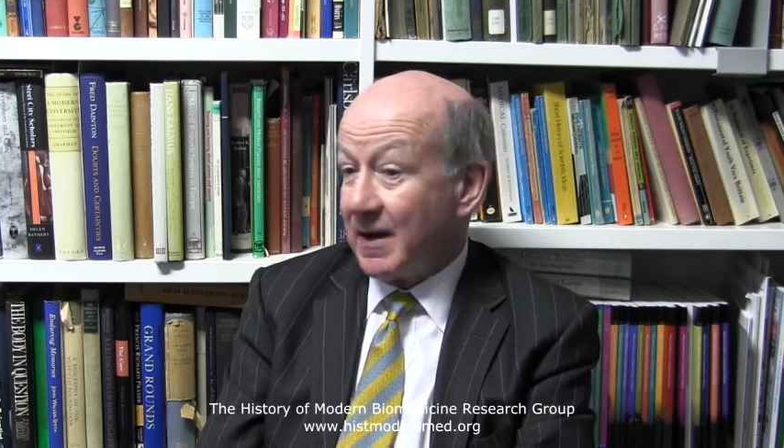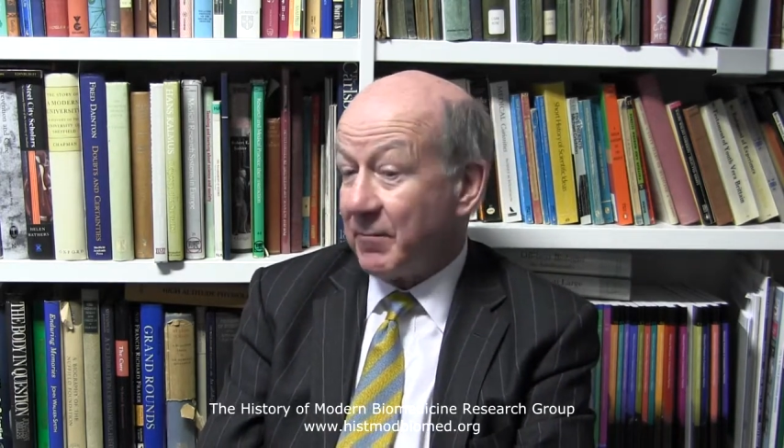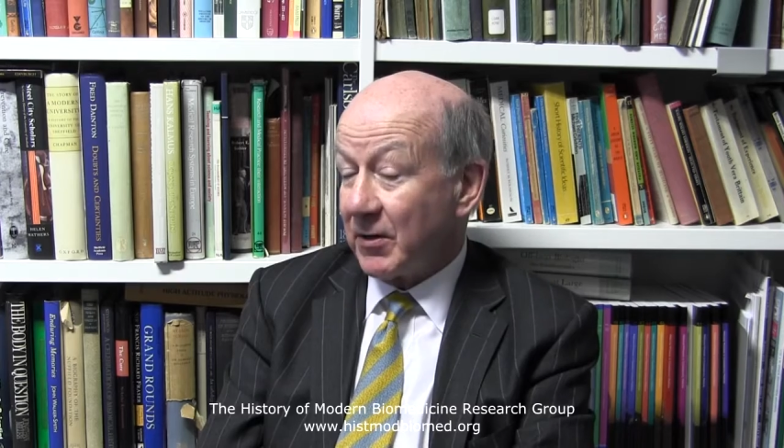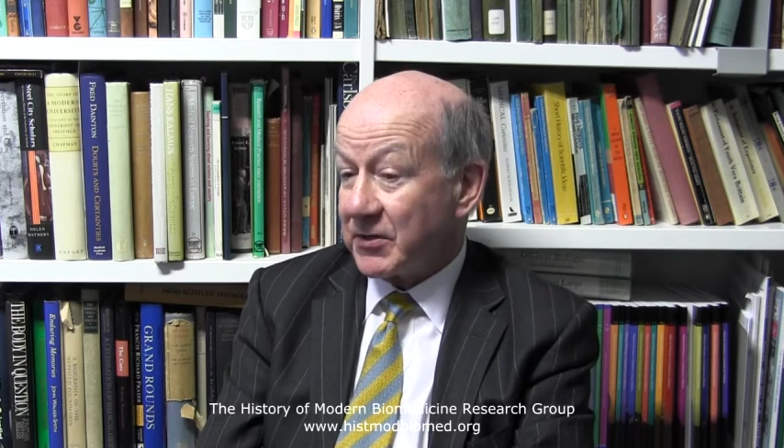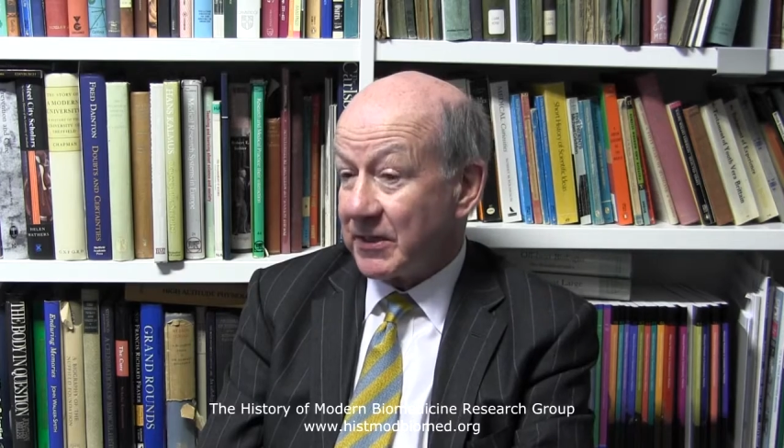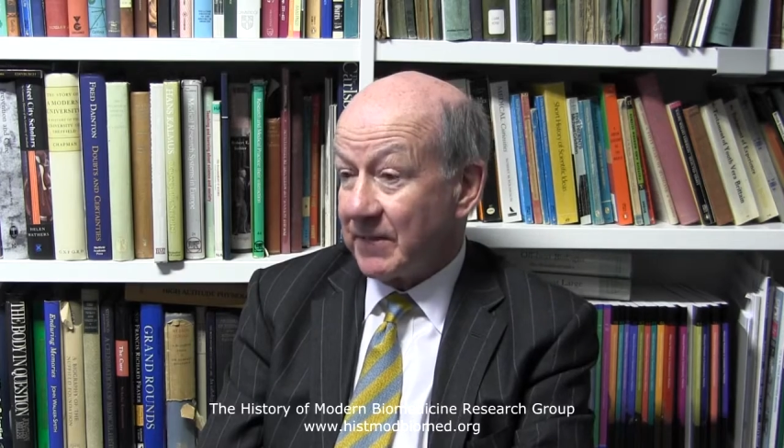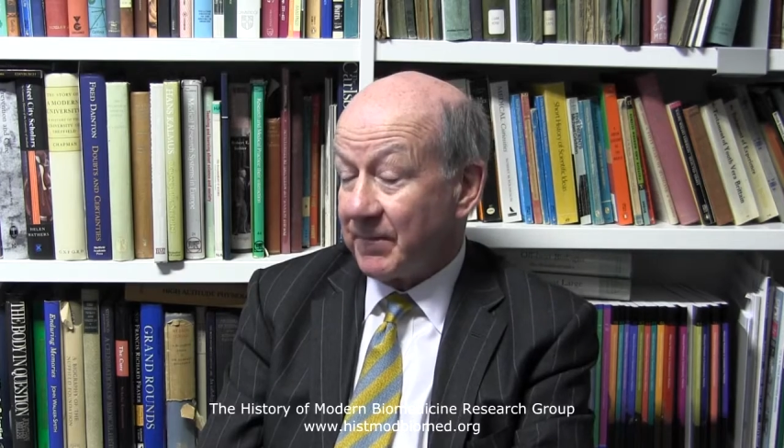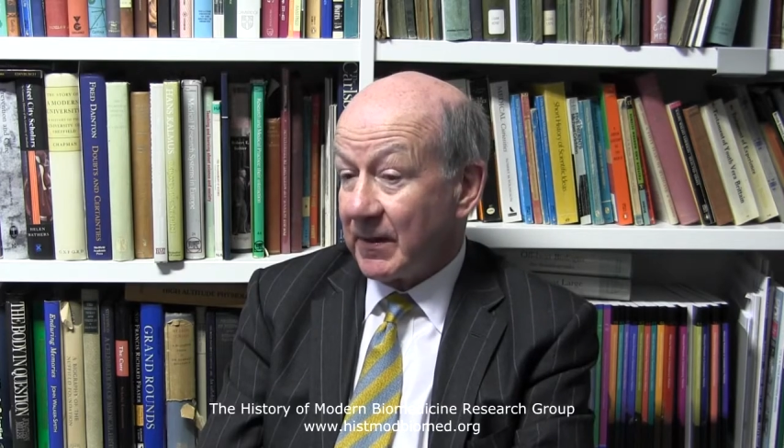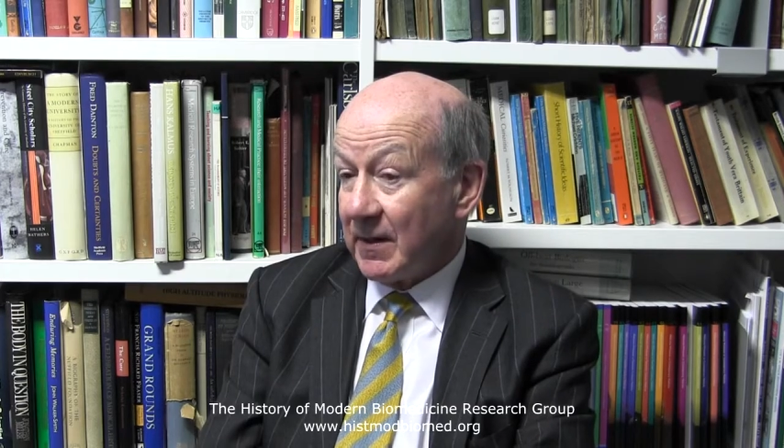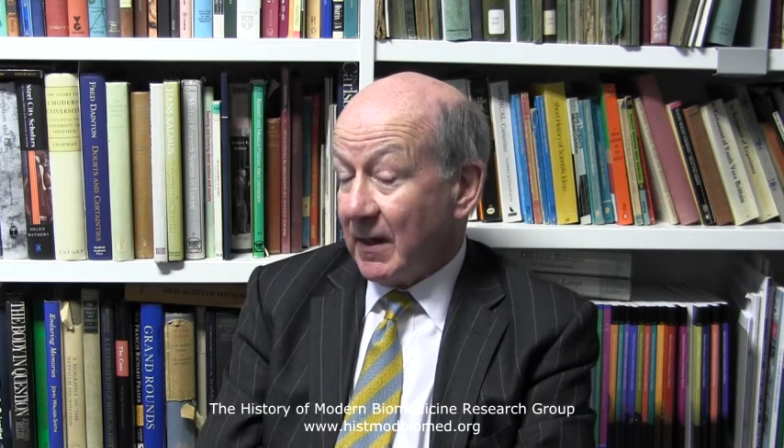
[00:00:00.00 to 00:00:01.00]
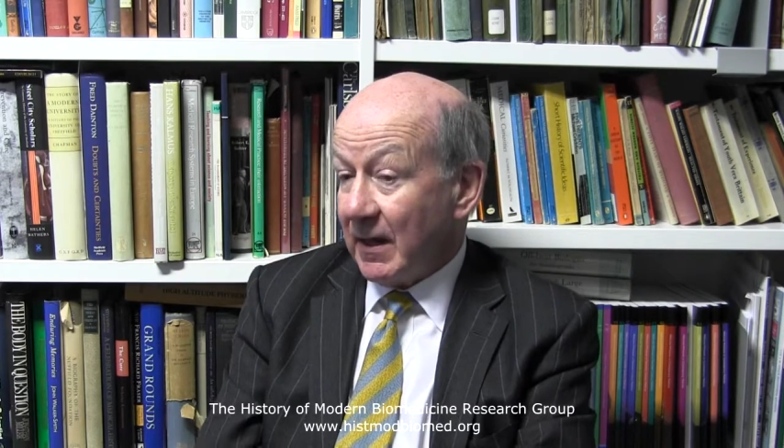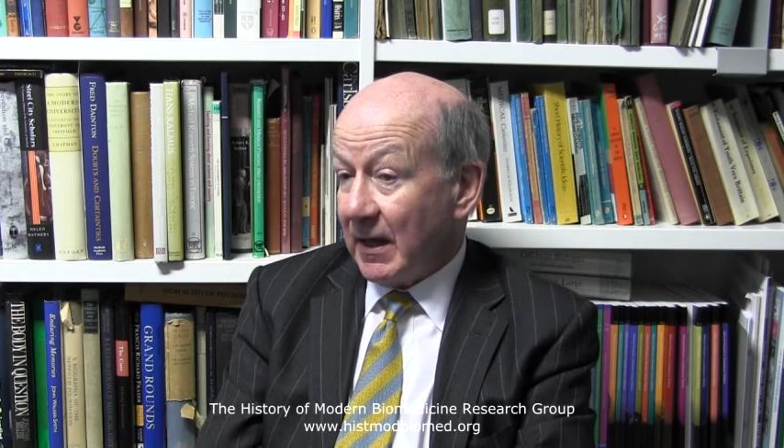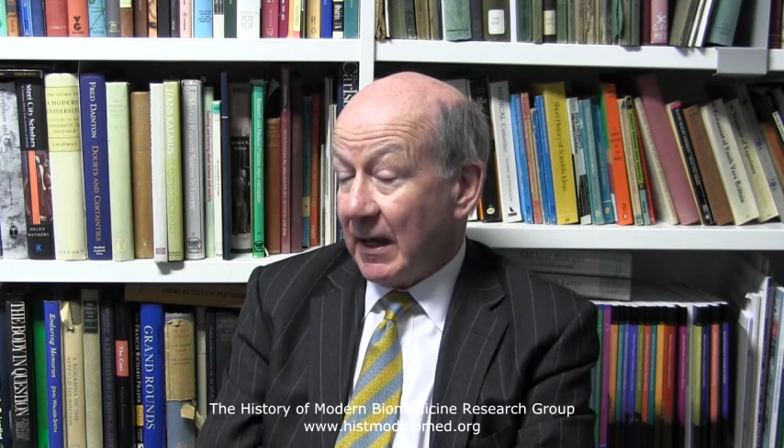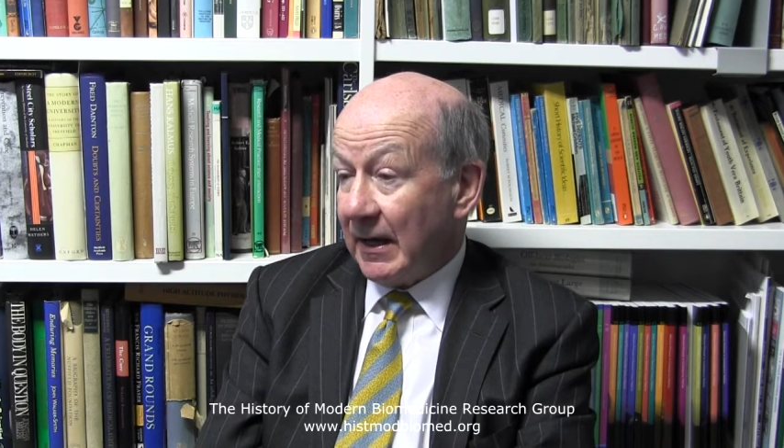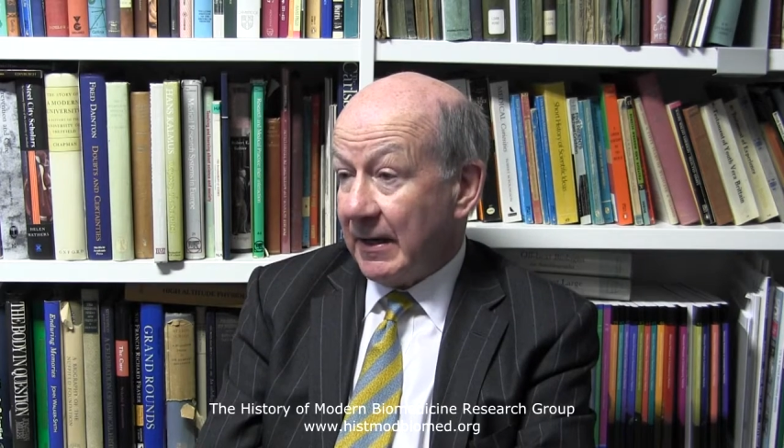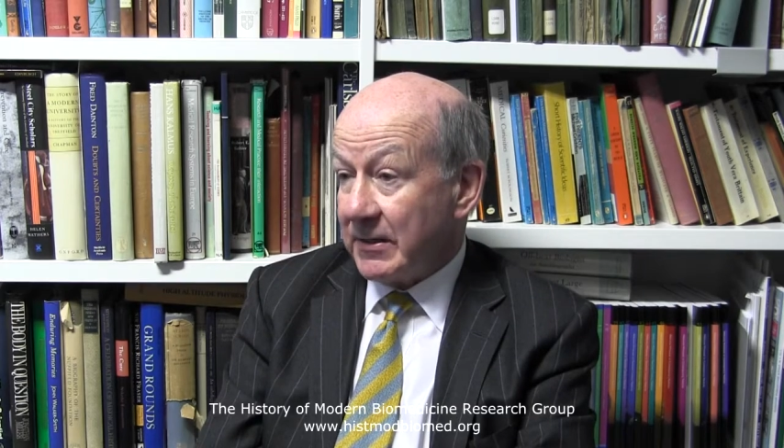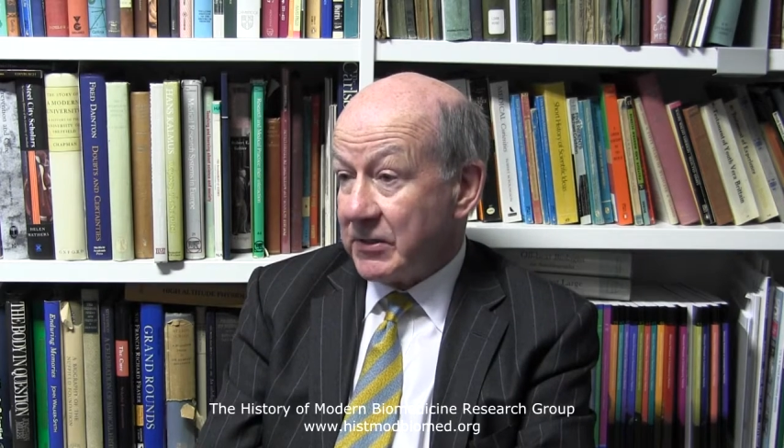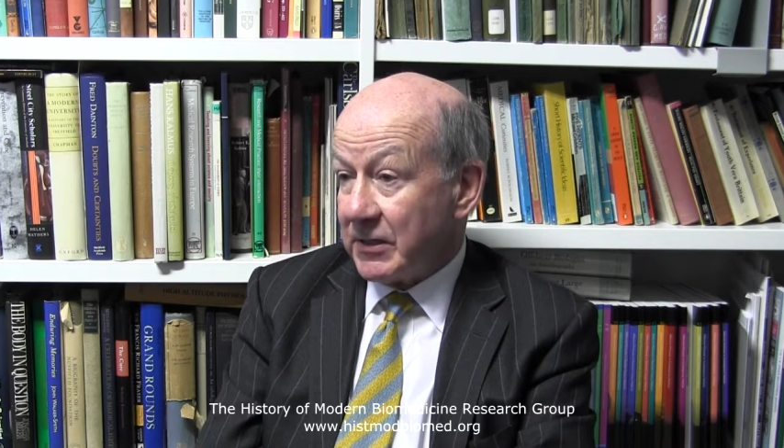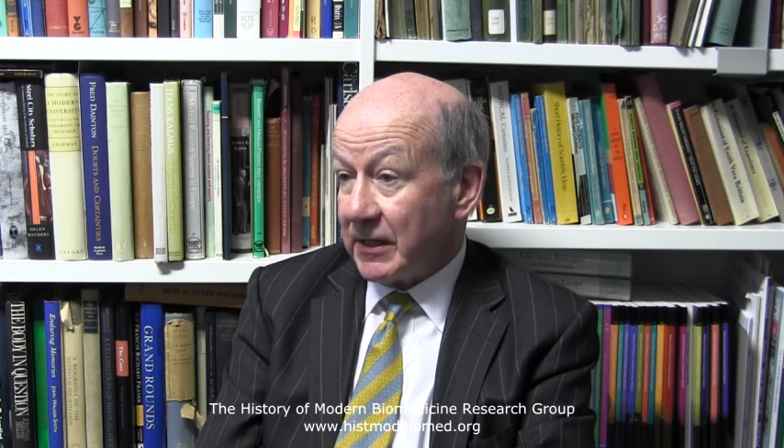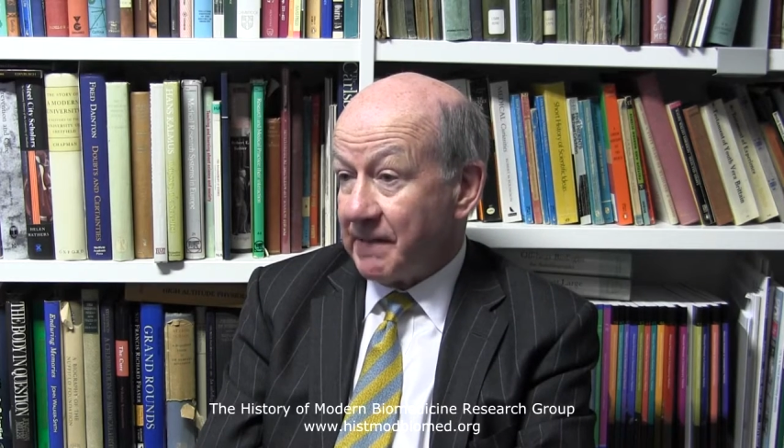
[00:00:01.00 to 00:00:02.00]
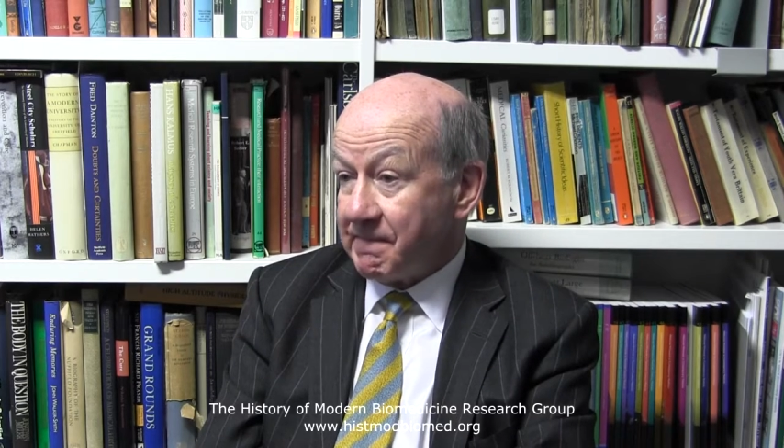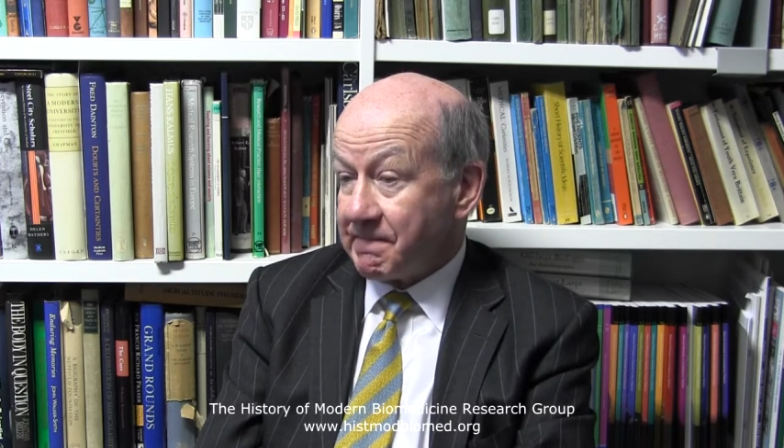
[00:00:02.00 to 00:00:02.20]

hypoxia. And uh,